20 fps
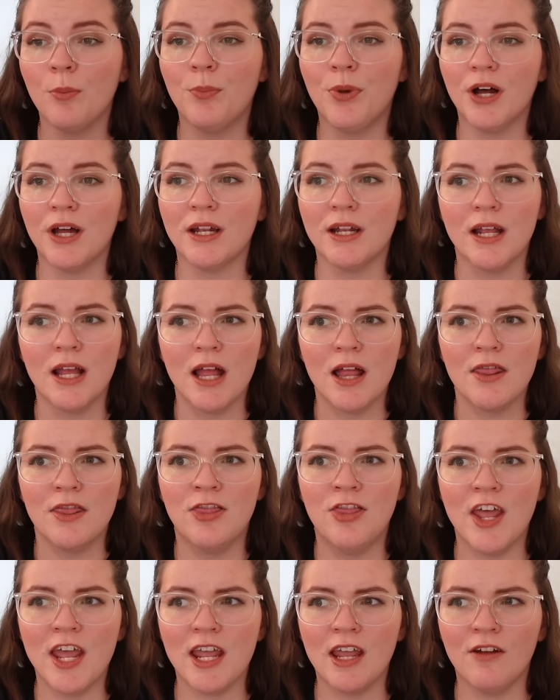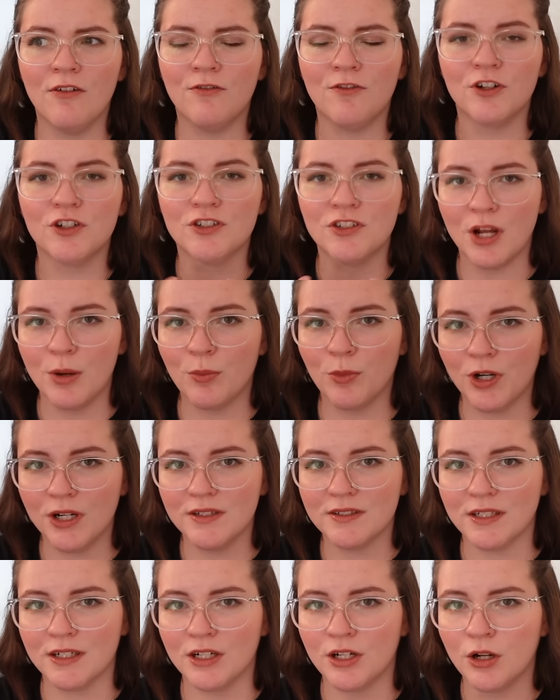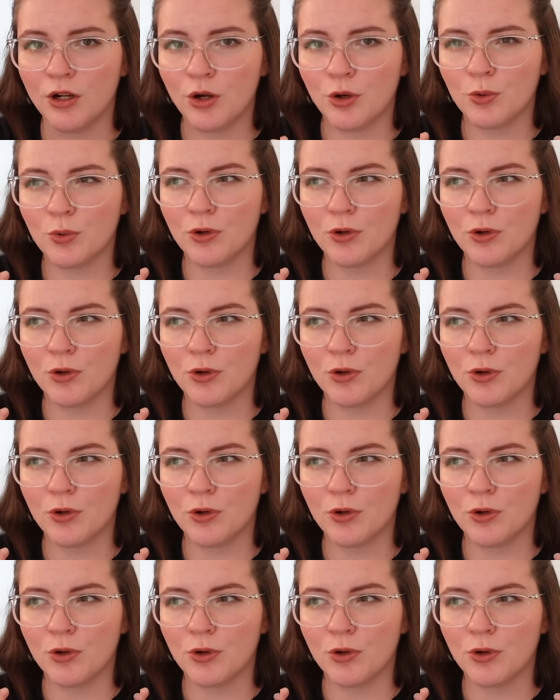but they, for some reason,